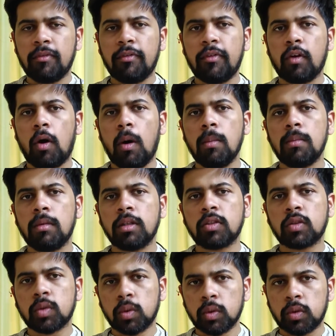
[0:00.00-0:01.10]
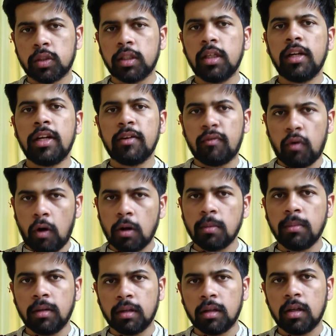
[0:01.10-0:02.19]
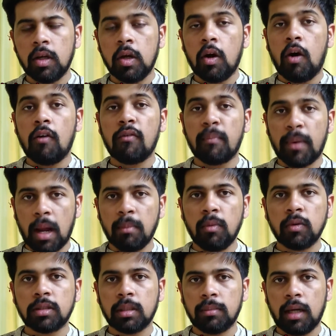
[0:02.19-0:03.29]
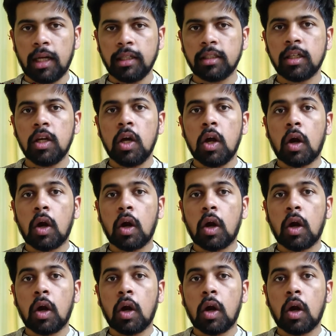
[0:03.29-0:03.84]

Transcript: from a social reformer of Brahmo Samaj